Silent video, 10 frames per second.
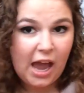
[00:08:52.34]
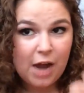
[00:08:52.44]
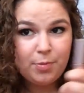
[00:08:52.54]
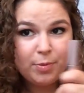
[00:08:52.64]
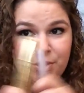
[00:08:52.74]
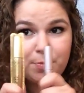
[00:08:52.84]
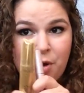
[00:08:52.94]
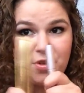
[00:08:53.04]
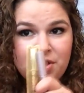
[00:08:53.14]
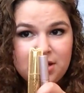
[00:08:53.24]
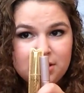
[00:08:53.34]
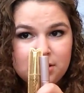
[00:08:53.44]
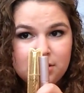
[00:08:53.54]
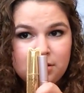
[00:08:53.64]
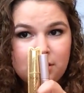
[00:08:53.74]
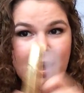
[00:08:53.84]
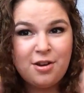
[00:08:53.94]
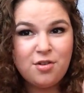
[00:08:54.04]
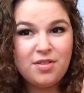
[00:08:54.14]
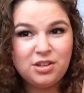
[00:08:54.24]
I do purchase both of these. I
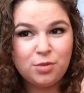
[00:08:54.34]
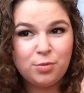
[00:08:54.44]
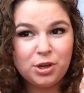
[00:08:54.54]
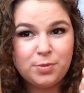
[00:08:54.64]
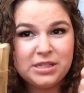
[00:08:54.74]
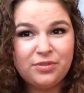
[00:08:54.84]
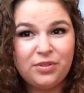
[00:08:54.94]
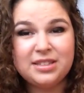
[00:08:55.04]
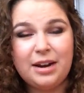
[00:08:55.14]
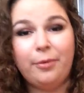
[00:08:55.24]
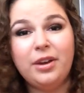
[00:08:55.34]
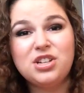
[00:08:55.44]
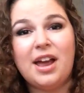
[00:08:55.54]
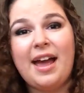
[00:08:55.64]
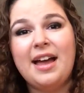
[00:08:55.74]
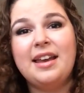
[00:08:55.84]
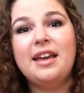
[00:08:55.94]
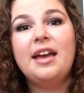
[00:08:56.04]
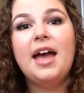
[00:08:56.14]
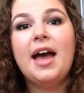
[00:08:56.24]
know that these are the more expensive ones. And I wish I had.
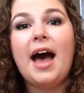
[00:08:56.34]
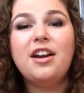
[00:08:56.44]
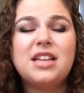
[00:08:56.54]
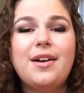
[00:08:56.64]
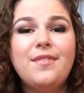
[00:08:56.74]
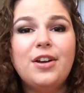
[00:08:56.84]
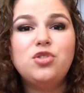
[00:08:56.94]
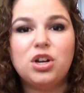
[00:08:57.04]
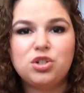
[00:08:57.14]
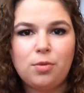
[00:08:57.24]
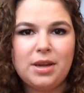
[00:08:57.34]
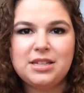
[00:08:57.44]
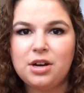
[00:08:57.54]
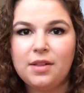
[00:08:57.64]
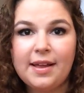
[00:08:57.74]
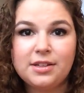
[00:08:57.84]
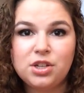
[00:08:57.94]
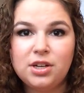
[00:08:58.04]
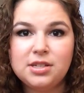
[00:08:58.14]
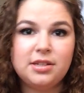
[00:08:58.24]
I just haven't bought a drugstore mascara like as
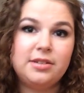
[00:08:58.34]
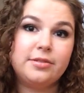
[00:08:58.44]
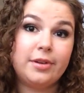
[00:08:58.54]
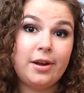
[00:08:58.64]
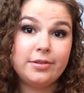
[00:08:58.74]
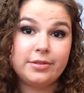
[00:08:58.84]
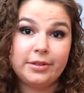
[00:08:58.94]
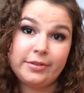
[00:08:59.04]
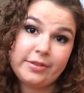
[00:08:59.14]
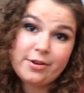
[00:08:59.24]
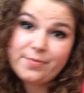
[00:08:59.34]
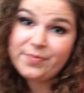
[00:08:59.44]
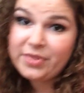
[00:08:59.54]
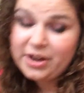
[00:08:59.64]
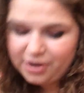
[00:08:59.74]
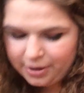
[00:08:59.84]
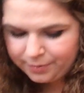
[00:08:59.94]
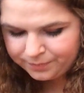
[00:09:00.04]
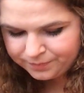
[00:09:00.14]
good as these, honestly. So there you go.